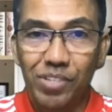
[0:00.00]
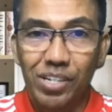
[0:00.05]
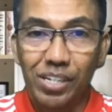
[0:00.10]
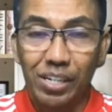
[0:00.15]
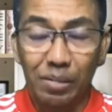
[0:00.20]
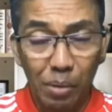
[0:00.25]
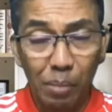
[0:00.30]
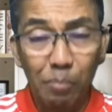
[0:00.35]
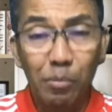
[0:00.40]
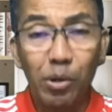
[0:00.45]

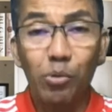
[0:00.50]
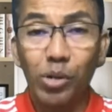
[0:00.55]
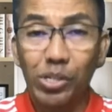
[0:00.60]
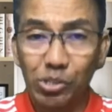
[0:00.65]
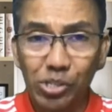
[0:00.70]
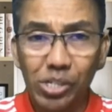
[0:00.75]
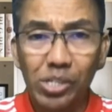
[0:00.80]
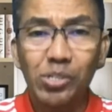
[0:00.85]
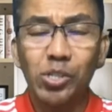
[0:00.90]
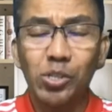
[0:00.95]
Remember what
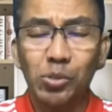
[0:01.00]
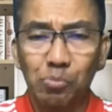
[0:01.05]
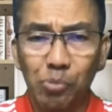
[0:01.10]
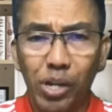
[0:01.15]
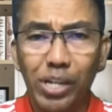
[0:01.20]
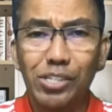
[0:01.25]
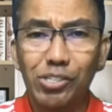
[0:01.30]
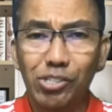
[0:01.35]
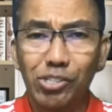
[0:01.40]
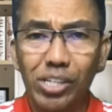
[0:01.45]
Jesus
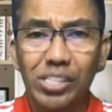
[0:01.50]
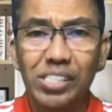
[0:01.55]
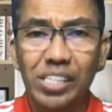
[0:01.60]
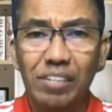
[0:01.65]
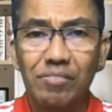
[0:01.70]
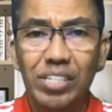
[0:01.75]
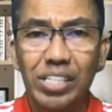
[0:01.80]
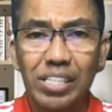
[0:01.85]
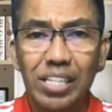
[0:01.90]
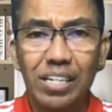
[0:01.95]
prayed in John
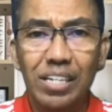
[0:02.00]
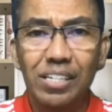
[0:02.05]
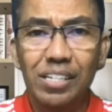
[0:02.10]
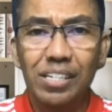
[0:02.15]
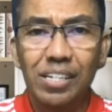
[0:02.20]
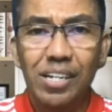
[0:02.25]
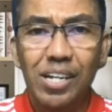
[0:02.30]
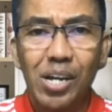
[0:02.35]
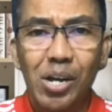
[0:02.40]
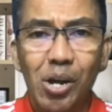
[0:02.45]
17?
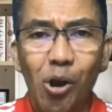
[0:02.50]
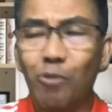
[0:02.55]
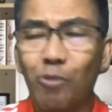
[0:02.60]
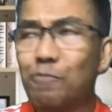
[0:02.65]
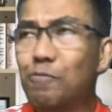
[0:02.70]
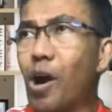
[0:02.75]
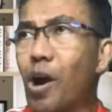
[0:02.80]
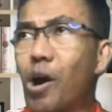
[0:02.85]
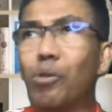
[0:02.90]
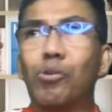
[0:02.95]
Oh,
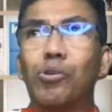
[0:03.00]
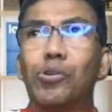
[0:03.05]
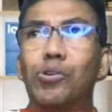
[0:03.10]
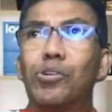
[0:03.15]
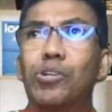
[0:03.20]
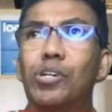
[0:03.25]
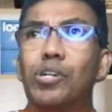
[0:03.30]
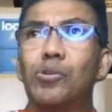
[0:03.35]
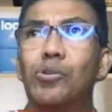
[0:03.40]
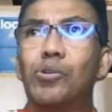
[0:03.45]

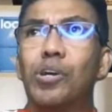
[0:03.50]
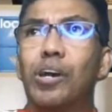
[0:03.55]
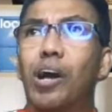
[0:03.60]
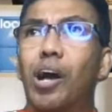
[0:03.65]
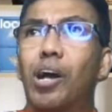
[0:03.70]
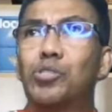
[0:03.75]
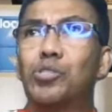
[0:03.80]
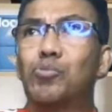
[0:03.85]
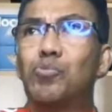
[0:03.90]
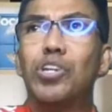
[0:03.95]
Father,
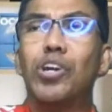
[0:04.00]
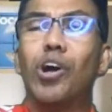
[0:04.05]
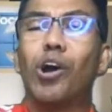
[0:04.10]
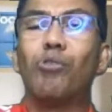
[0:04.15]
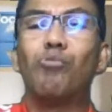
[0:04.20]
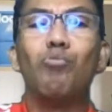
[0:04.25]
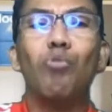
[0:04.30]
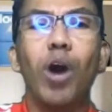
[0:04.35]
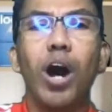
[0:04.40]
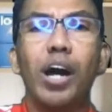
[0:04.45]
as we are
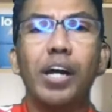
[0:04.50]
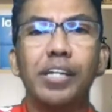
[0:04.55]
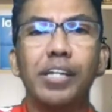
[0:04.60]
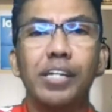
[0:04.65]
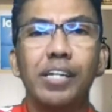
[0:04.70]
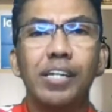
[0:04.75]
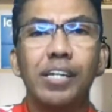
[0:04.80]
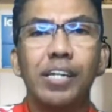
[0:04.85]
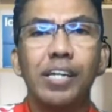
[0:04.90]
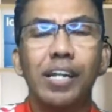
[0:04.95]

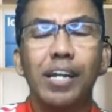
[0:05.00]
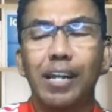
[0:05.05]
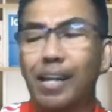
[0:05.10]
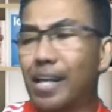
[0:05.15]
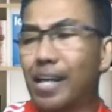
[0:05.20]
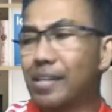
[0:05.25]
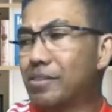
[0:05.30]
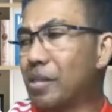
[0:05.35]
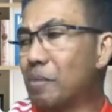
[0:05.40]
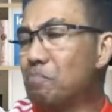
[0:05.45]
one,
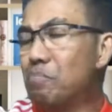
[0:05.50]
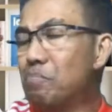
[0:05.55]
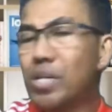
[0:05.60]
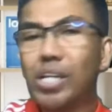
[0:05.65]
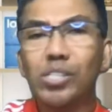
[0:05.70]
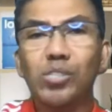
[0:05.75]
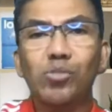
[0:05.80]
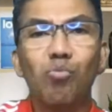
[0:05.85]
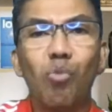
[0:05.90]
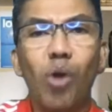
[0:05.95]
let them be
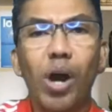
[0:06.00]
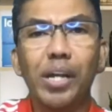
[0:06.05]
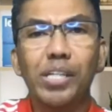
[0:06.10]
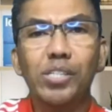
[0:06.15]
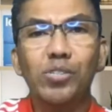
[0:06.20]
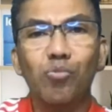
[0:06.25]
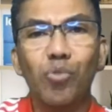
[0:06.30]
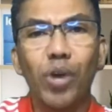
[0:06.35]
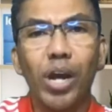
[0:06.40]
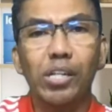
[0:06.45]
as one
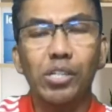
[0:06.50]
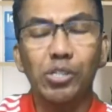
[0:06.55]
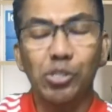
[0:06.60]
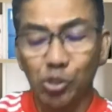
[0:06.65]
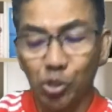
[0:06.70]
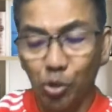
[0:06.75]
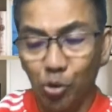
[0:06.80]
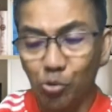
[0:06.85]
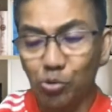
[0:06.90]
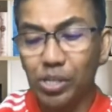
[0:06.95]
as well,
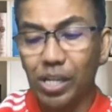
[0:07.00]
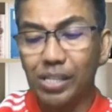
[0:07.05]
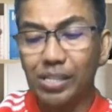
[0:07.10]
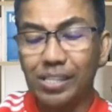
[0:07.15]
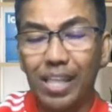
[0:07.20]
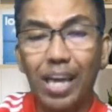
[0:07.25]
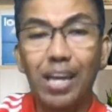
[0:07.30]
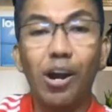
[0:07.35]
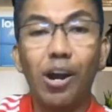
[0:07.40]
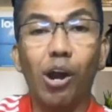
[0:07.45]
so that
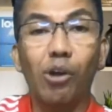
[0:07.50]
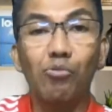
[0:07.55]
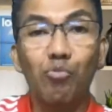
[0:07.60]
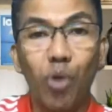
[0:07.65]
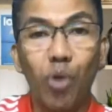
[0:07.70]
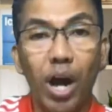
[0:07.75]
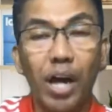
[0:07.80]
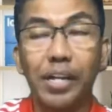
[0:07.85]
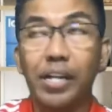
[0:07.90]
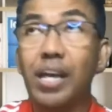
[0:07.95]
they are
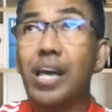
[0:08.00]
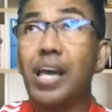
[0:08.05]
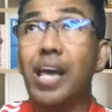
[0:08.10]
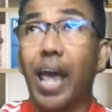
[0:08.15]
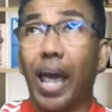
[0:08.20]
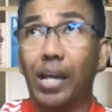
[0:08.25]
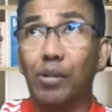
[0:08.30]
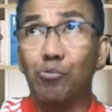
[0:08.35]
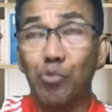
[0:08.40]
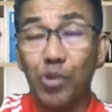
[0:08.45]
one
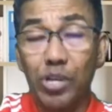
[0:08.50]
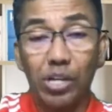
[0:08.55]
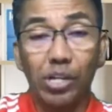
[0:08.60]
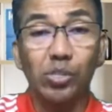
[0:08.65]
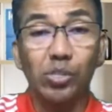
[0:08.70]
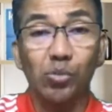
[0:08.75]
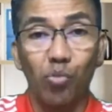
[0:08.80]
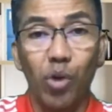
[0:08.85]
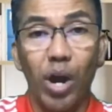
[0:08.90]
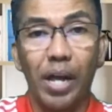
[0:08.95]
and we
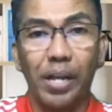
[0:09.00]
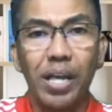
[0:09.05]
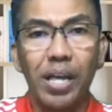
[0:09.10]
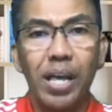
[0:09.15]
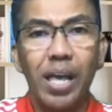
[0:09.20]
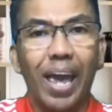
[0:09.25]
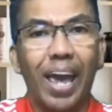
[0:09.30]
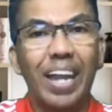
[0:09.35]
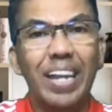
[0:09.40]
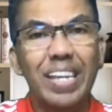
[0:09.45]
as one.
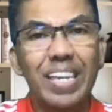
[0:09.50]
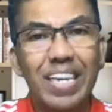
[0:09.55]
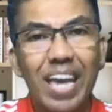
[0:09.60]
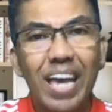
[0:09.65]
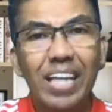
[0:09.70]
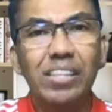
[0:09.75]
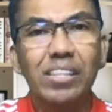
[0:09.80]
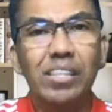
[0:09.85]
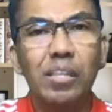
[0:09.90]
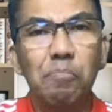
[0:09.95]
And
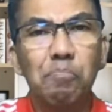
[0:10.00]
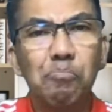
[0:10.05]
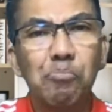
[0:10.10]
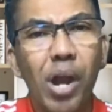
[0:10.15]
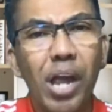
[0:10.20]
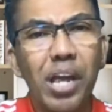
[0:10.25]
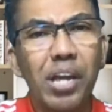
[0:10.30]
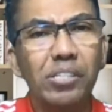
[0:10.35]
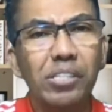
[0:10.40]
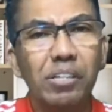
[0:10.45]
yet the
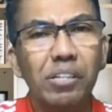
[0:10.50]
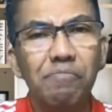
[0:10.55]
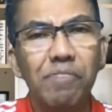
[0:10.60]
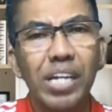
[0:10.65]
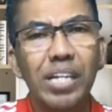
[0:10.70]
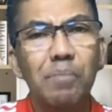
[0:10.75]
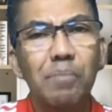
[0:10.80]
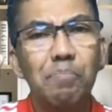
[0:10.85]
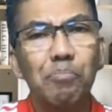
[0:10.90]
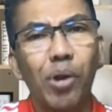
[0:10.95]
prayer, the
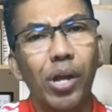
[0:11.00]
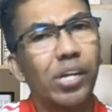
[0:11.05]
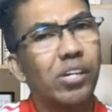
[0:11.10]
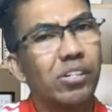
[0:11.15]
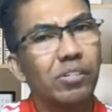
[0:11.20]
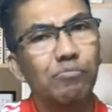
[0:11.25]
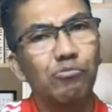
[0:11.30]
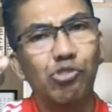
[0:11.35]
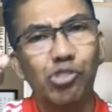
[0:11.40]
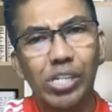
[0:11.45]
very prayer
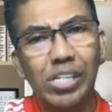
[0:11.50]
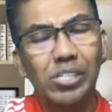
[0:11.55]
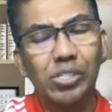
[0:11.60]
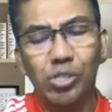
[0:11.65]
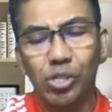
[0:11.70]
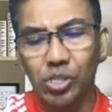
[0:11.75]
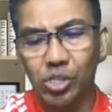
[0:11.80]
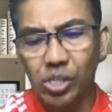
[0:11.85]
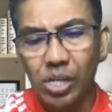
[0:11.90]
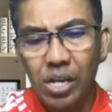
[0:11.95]
of
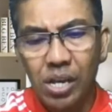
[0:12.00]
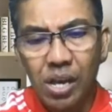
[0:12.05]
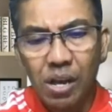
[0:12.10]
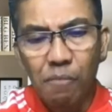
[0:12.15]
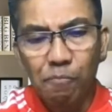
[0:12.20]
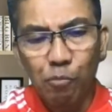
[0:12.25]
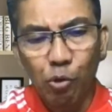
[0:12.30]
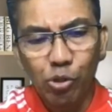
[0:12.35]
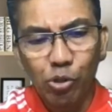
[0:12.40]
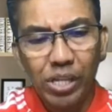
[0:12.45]
Jesus
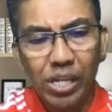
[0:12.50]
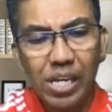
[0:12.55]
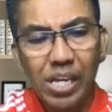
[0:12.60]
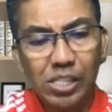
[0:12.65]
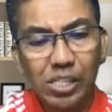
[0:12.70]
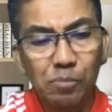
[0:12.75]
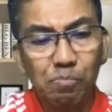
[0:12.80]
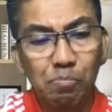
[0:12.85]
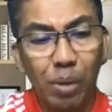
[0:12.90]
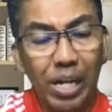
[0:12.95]
for
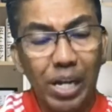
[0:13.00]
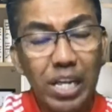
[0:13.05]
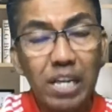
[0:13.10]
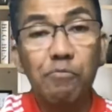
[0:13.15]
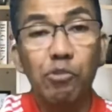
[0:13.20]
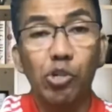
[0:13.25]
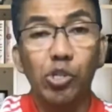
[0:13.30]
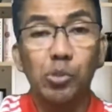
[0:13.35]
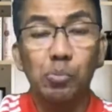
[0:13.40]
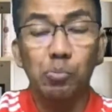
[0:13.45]
his
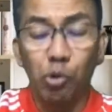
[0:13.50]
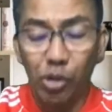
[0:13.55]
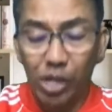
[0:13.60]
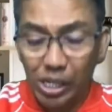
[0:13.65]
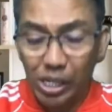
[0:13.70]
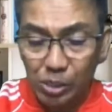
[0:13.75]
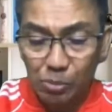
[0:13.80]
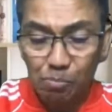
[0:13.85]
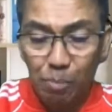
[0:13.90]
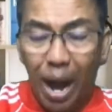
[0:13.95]
believers, for
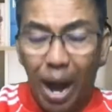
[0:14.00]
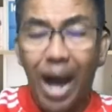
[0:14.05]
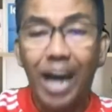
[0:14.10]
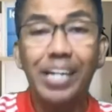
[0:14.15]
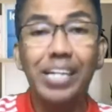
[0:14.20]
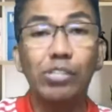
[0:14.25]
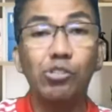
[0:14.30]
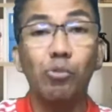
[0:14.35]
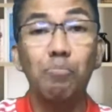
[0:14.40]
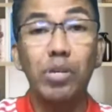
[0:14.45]
his
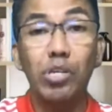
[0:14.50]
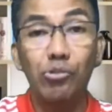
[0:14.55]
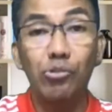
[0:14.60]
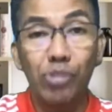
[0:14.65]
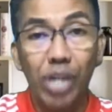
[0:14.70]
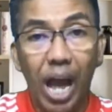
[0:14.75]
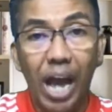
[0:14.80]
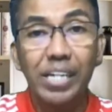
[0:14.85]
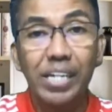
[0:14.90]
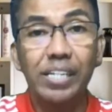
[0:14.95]
body to be
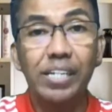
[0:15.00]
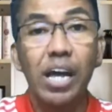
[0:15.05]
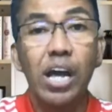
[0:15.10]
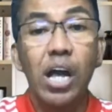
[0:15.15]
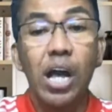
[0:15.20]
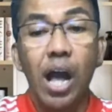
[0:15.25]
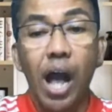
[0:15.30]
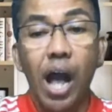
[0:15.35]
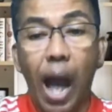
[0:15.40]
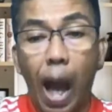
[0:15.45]
united,
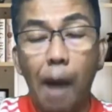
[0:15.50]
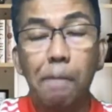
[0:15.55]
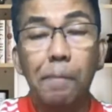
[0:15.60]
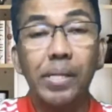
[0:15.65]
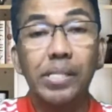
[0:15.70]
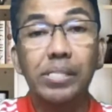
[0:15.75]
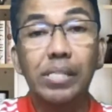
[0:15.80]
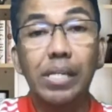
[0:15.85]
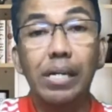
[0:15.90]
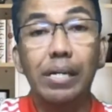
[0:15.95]
up
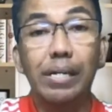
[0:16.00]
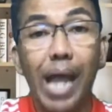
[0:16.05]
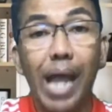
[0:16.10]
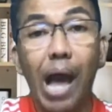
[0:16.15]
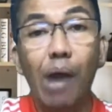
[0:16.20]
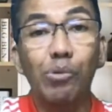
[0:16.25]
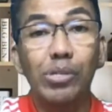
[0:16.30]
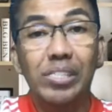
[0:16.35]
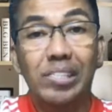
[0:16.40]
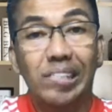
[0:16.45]
until
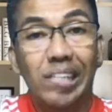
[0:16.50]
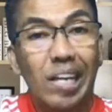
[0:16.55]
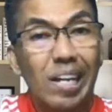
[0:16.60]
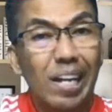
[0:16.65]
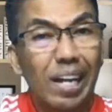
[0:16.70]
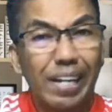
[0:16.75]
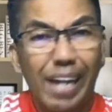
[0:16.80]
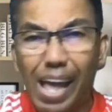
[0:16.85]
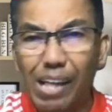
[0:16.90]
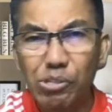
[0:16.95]
now, it's still
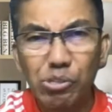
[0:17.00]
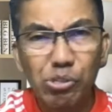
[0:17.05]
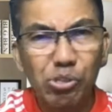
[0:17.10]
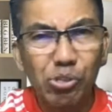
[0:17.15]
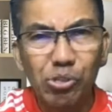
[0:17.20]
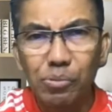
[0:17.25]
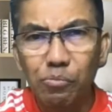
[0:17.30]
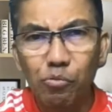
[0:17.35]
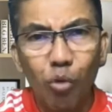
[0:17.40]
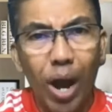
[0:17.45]

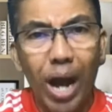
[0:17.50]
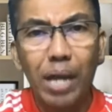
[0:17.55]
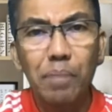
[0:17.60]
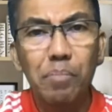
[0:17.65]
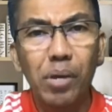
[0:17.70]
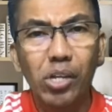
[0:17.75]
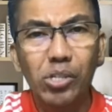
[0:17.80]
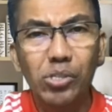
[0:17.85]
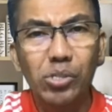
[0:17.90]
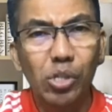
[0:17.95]
unanswered. Why?
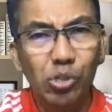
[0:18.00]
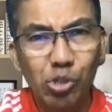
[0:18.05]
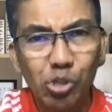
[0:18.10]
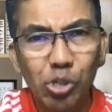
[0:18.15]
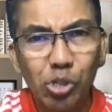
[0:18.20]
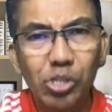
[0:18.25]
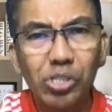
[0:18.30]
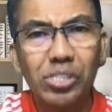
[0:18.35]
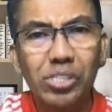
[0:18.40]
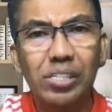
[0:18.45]
Because the
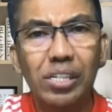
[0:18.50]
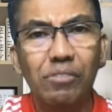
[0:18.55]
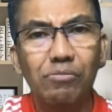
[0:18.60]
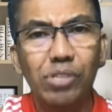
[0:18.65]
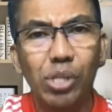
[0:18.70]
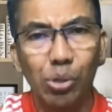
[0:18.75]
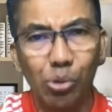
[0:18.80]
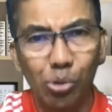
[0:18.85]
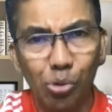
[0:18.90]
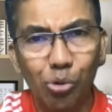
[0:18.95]
church of
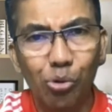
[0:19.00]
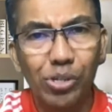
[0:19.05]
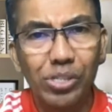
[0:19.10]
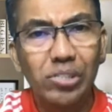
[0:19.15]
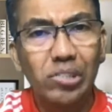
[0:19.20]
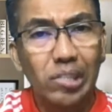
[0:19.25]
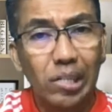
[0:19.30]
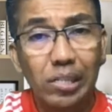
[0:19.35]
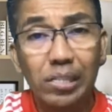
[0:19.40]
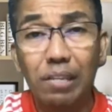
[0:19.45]
the Lord is
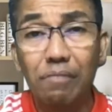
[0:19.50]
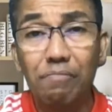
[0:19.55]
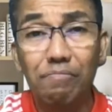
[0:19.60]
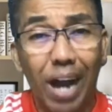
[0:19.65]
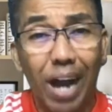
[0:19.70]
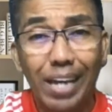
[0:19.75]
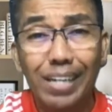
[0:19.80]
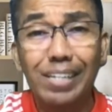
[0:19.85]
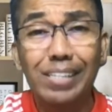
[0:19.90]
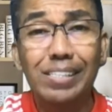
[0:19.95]
still
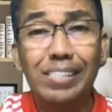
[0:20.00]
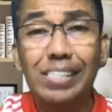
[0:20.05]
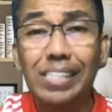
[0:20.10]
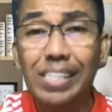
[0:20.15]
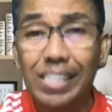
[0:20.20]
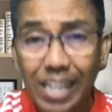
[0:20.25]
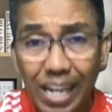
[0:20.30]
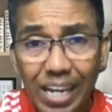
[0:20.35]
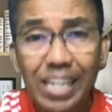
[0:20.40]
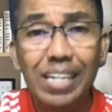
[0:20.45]
divided
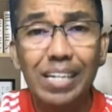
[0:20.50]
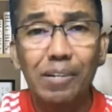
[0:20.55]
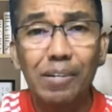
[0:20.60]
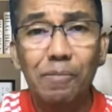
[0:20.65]
today,